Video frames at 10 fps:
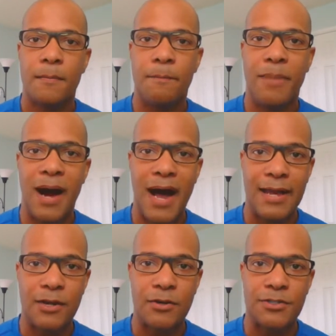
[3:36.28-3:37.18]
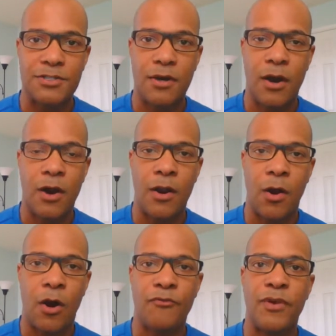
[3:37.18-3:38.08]
Buyers are
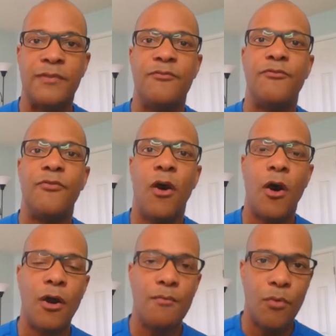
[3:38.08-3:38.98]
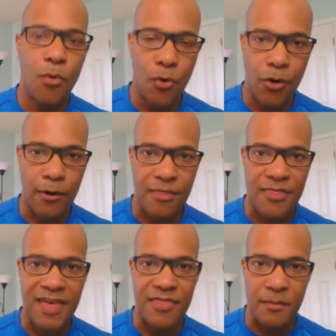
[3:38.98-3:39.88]
offering far more
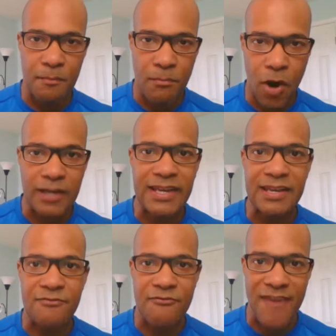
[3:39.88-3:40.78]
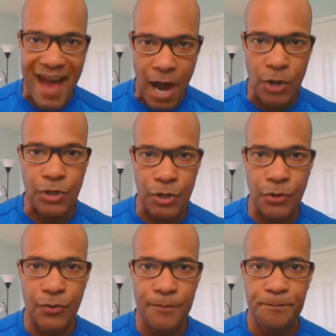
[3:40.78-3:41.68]
than the market
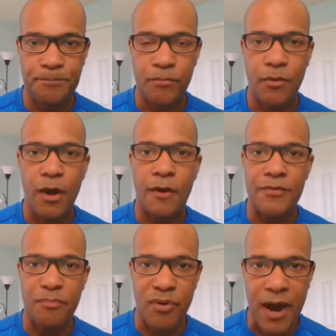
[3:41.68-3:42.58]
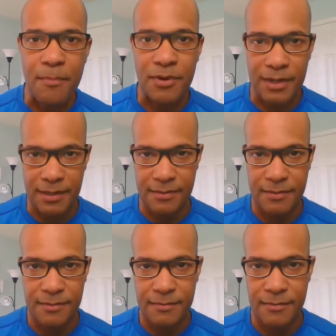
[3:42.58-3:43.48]
value of the property.
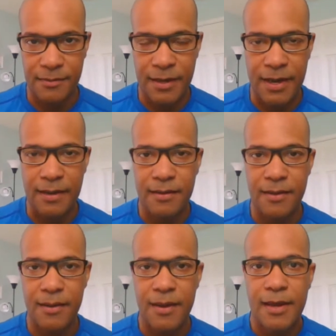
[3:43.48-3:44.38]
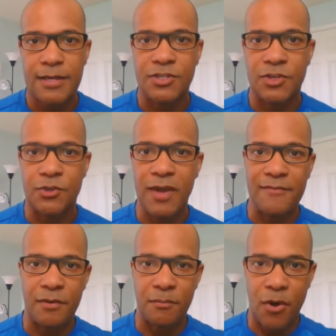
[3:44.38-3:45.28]
Okay. So you
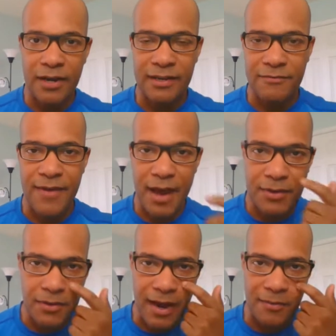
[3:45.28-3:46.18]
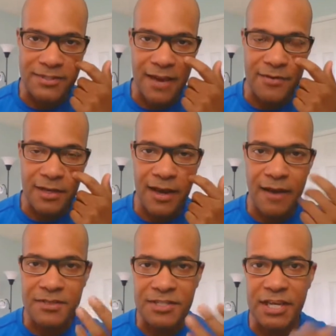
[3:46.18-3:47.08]
have a market value. I was having a
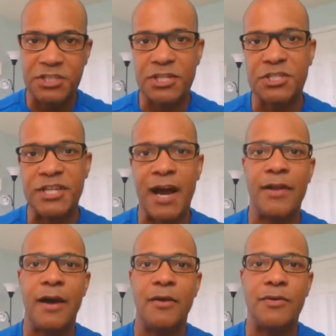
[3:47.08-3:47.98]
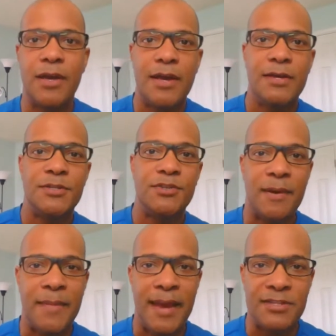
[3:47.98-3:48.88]
conversation, and shout out to
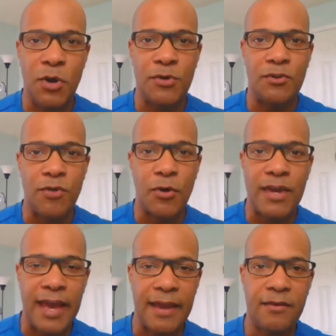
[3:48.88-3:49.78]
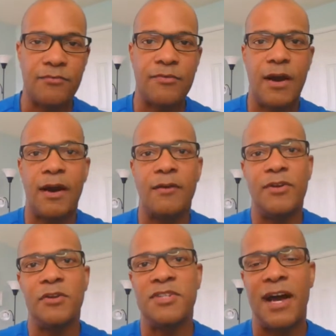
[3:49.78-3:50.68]
my man Tony Roque,
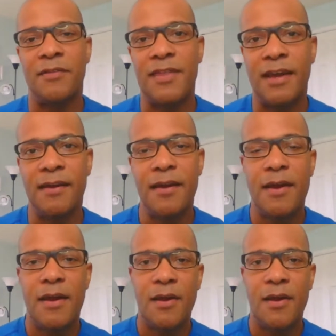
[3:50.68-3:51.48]
realtor out there.